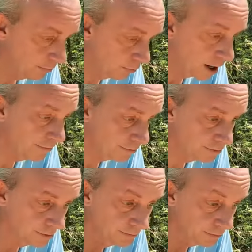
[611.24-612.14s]

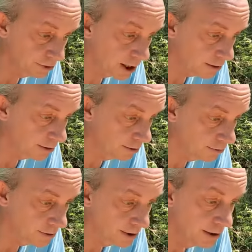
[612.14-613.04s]
rifles and
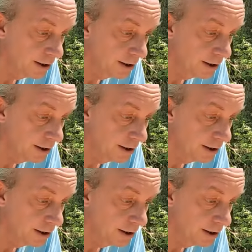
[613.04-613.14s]
shotguns